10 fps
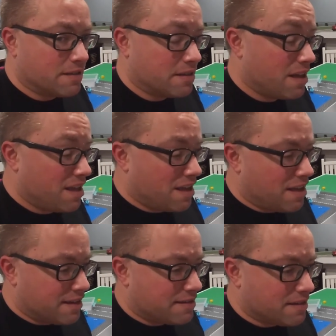And
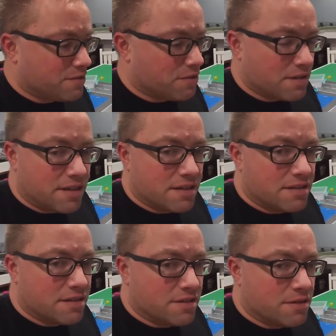it's nice for the
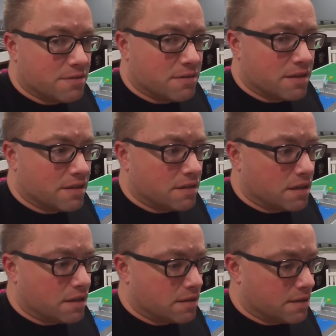kids to know
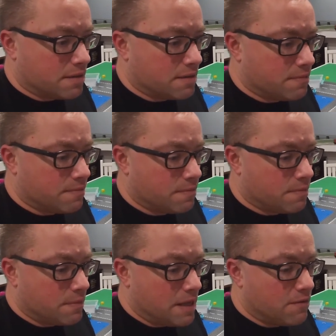that um,
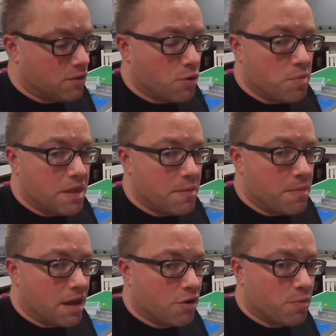even though they
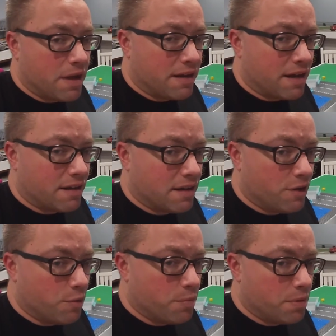may or may not
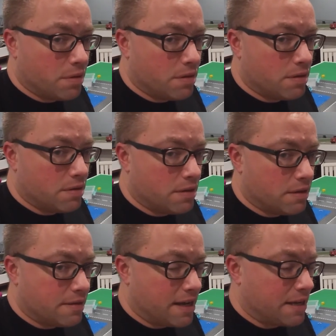help
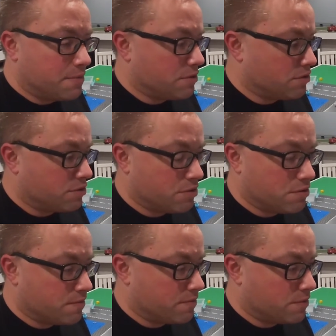at times, they're
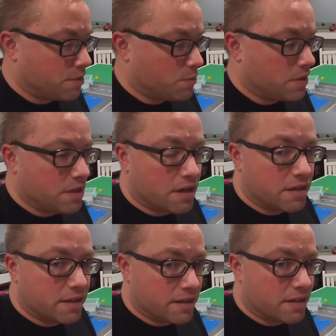still somewhat
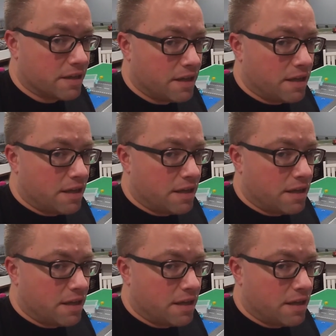young, and